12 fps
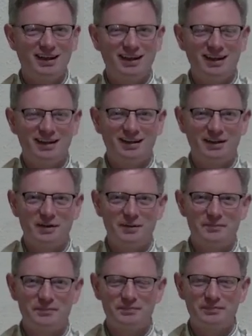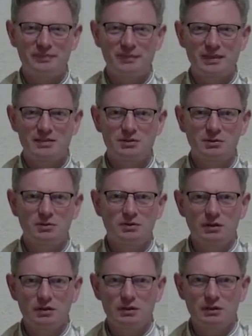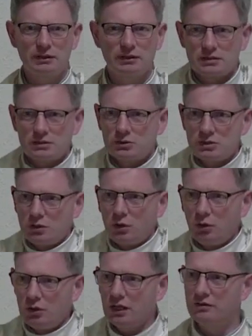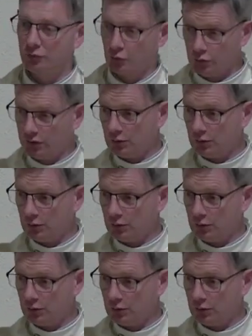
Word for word: Uh, so, like there's, so there's a whole life who then